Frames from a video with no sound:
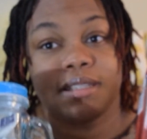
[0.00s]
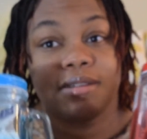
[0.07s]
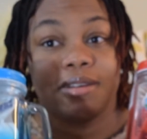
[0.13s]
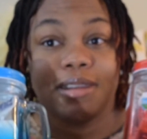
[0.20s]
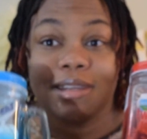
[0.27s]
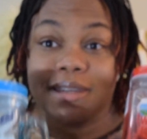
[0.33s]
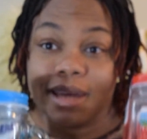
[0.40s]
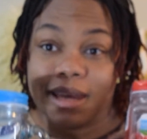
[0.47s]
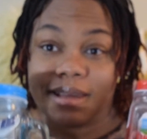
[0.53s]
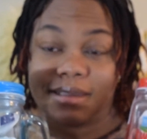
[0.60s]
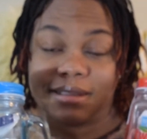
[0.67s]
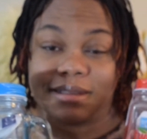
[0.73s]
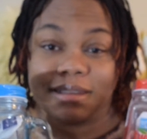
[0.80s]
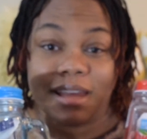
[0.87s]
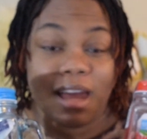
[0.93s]
So
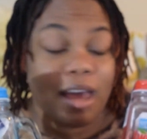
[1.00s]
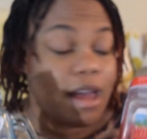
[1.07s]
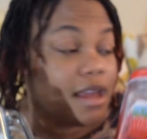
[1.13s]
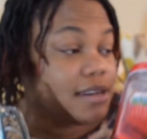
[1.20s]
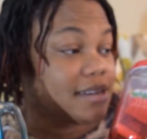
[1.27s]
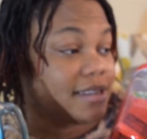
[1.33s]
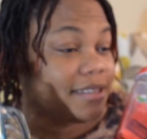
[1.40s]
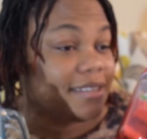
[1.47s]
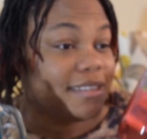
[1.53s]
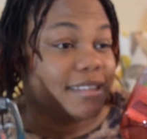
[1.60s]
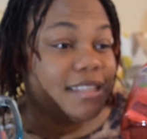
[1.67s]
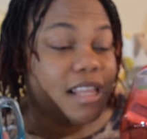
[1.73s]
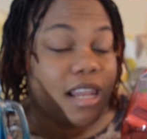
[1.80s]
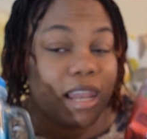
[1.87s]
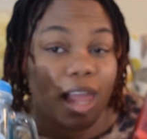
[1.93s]
yes, this
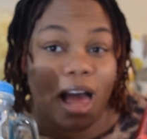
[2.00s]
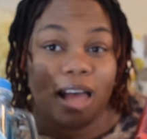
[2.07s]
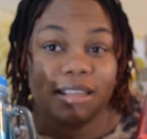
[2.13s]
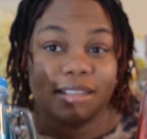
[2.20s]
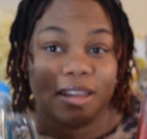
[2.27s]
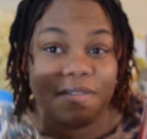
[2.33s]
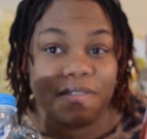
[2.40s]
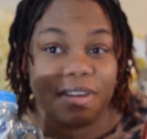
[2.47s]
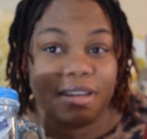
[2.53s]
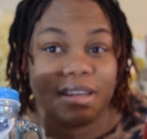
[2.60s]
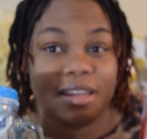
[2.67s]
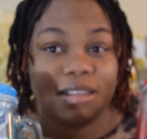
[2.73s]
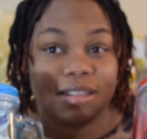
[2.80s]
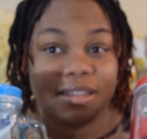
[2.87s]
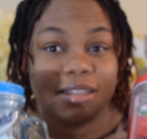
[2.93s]
is the last of it.
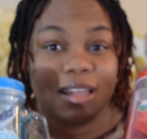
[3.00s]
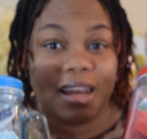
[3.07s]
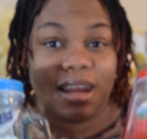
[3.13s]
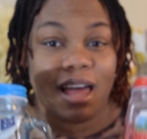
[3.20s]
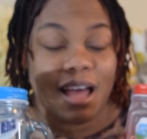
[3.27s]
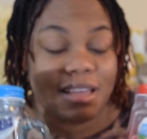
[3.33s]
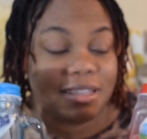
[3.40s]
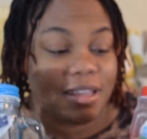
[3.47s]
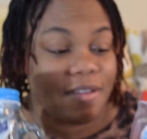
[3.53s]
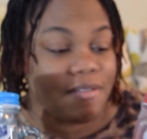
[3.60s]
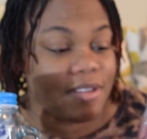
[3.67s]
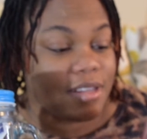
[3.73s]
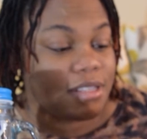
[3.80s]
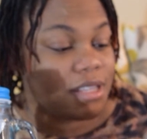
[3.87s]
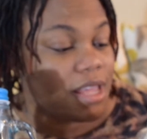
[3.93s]
This is the last of
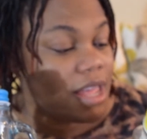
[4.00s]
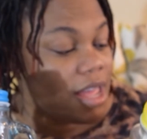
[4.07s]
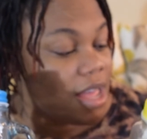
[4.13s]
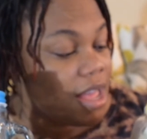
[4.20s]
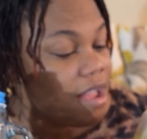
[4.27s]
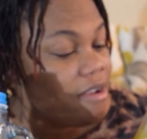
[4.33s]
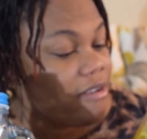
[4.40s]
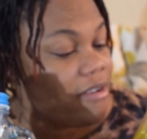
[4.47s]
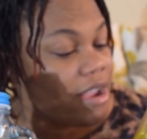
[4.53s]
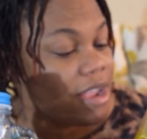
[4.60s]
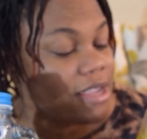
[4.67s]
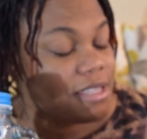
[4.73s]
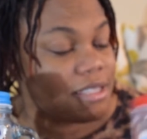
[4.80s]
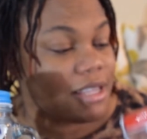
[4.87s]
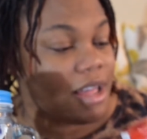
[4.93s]
it,
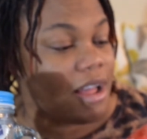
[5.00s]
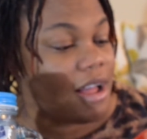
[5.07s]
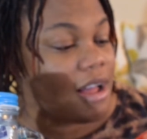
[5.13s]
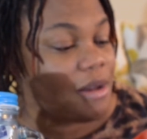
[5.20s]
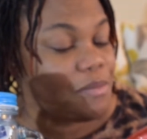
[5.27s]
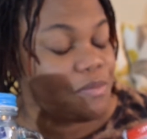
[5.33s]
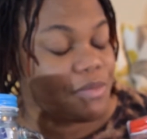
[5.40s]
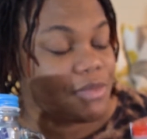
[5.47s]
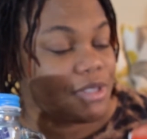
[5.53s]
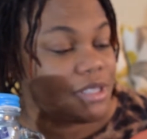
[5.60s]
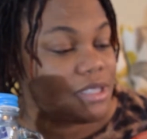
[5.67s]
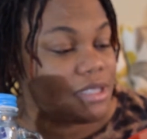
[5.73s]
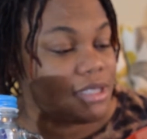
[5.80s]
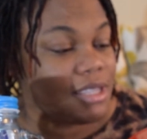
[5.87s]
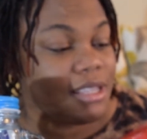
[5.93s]
right?
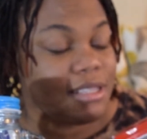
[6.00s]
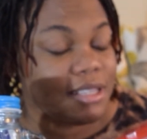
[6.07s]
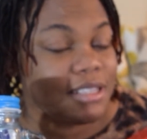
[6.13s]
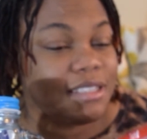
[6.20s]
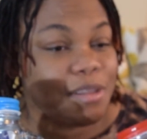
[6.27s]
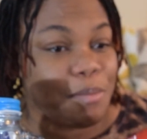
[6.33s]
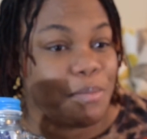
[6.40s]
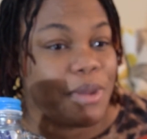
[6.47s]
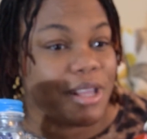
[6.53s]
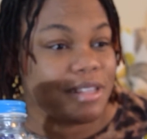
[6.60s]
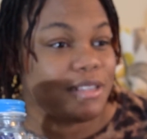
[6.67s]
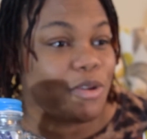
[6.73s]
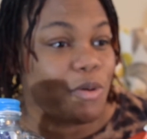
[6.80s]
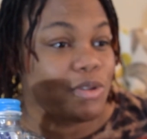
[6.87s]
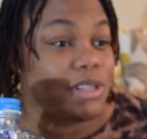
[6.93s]
This is the
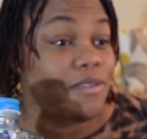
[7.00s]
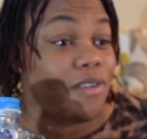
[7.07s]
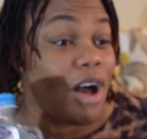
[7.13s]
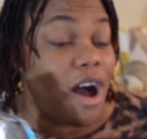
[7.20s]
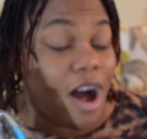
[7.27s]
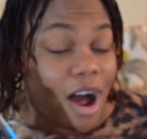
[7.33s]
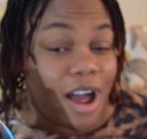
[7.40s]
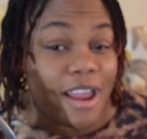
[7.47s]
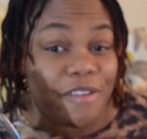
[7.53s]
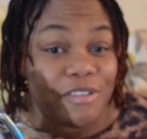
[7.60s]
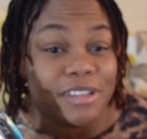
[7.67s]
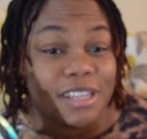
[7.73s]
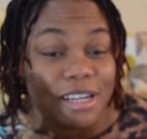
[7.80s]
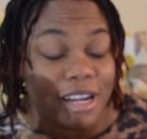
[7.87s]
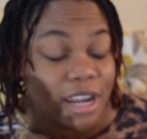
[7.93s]
best out of
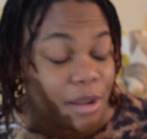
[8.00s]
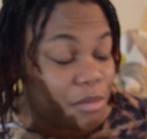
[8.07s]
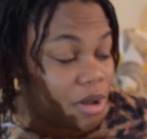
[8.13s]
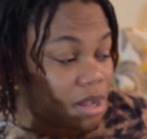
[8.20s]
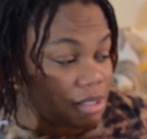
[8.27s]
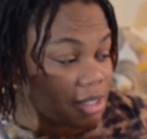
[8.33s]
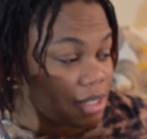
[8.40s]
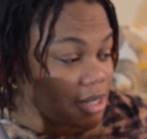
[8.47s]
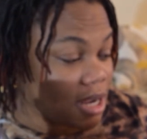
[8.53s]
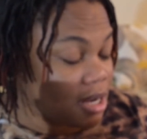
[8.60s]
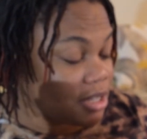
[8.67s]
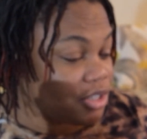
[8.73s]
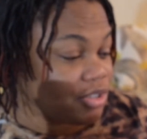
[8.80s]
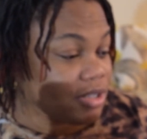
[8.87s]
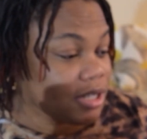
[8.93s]
everything that I bought at
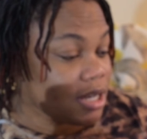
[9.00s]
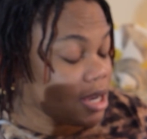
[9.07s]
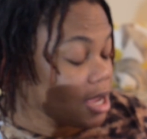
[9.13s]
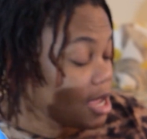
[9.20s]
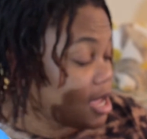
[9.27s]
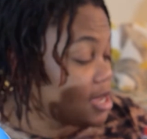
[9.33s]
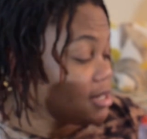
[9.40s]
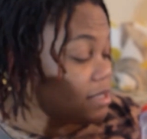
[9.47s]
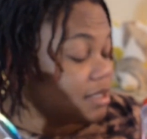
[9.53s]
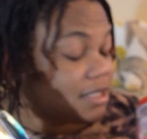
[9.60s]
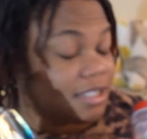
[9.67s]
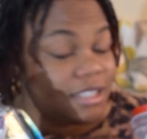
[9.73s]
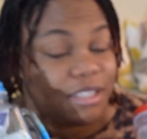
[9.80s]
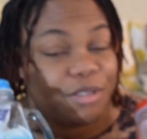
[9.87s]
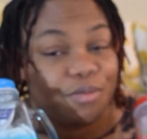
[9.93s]
Dollar Tree.
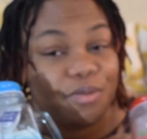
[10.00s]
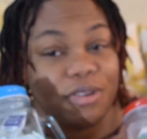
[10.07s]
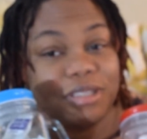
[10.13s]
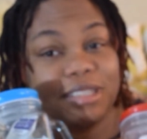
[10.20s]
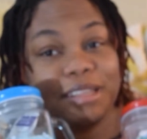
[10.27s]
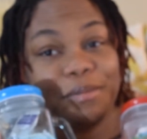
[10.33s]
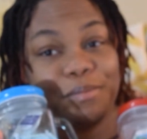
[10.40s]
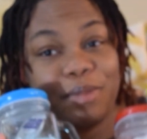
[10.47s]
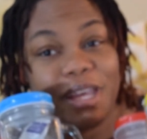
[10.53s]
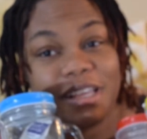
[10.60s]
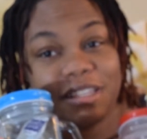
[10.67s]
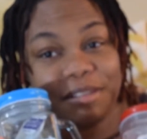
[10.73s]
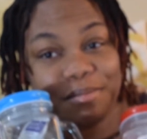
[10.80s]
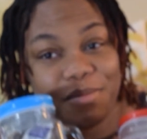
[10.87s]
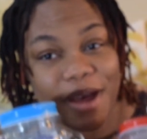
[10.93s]
This was the
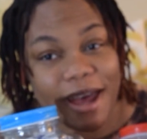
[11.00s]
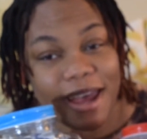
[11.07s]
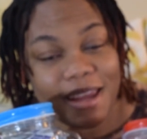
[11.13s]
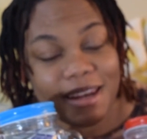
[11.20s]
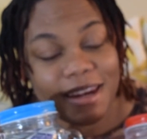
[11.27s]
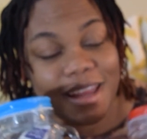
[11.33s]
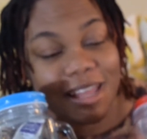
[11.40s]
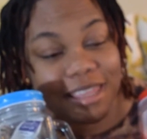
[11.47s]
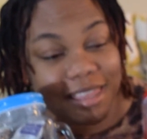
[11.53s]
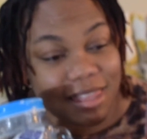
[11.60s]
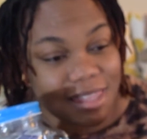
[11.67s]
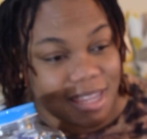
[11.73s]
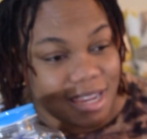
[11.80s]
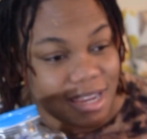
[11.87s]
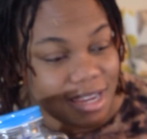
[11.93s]
best buy that I
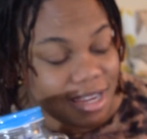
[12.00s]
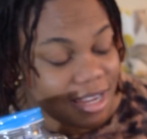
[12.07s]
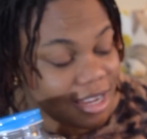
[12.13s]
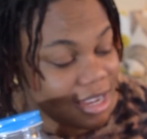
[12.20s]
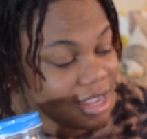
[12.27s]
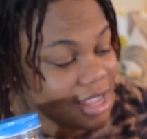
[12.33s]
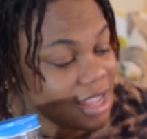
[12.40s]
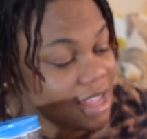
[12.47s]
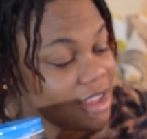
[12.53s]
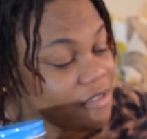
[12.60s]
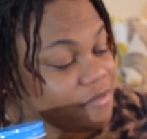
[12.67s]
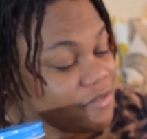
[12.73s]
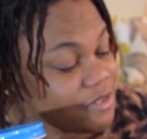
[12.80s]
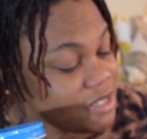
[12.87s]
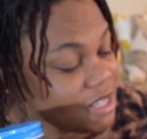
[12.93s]
think
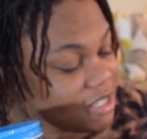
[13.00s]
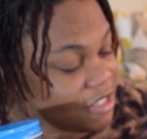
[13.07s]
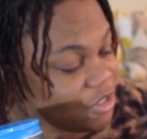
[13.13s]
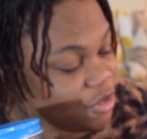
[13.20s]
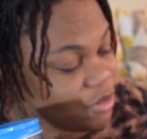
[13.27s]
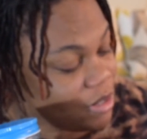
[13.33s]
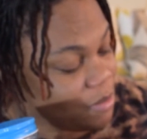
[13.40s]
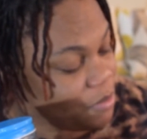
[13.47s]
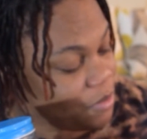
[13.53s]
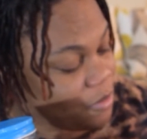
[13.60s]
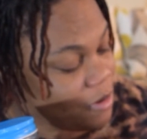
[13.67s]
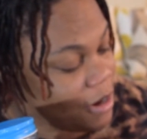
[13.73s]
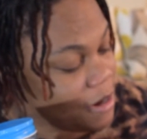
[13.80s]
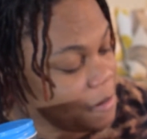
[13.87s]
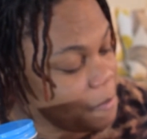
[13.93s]
for this trip,
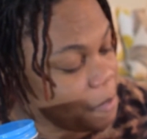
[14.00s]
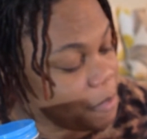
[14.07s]
right?